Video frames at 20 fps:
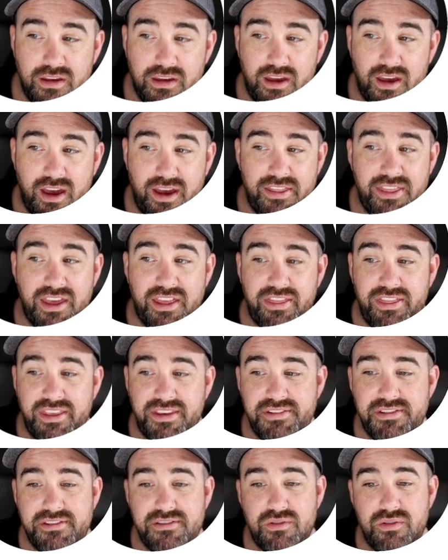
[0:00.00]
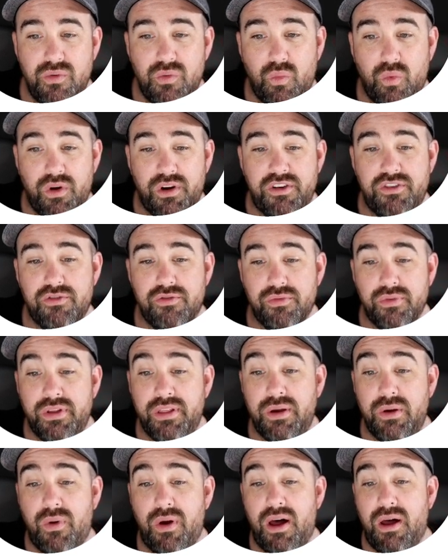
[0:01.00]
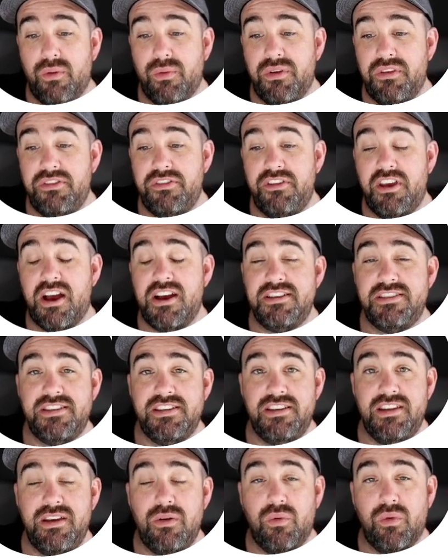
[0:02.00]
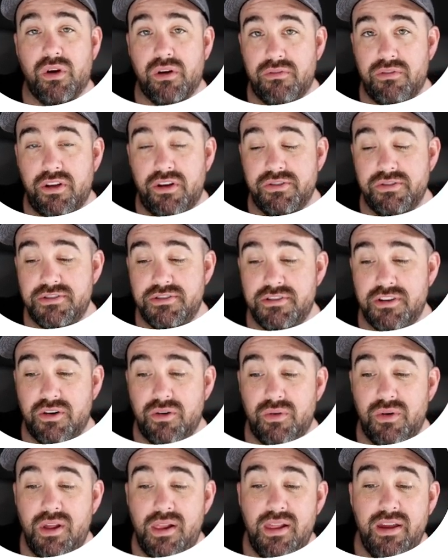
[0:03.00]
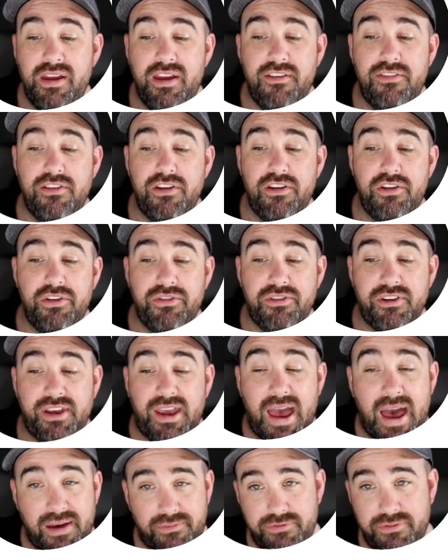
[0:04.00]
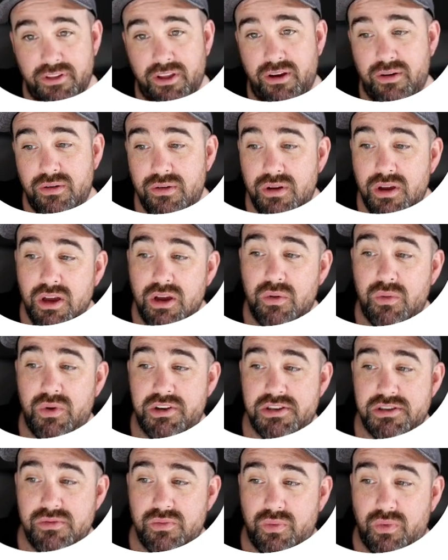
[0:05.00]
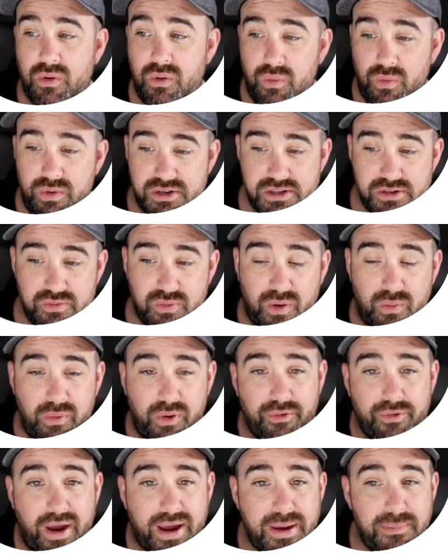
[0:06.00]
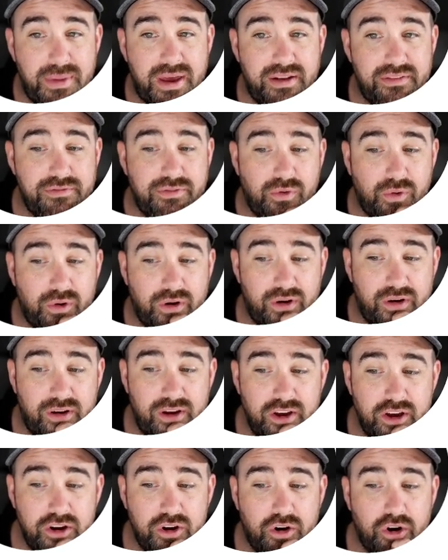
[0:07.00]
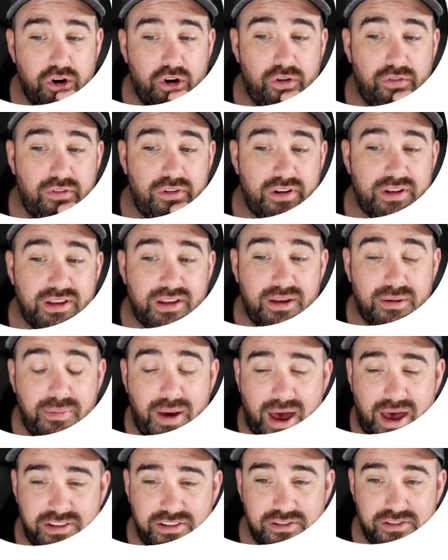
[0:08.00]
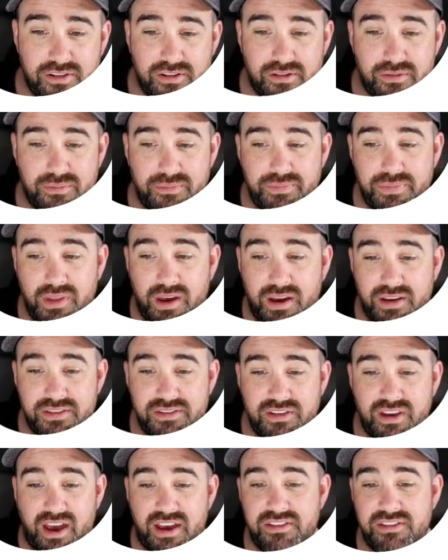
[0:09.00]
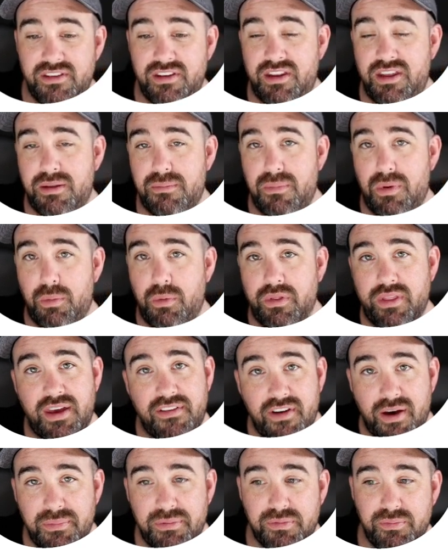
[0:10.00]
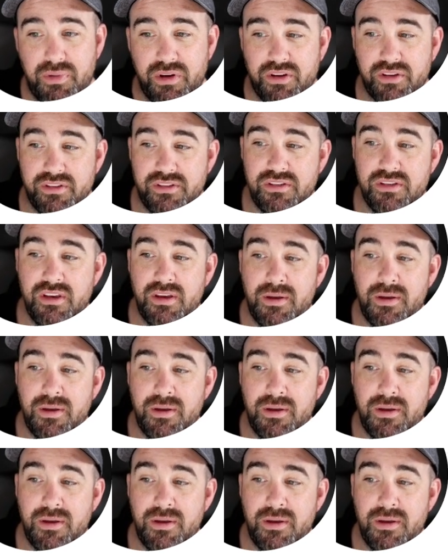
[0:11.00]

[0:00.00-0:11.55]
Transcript: And then this works really well with CI/CD workflows. So if you're using AppFlow, which what which is what we recommend for Cordova and Capacitor uh, CI/CD and mobile DevOps builds.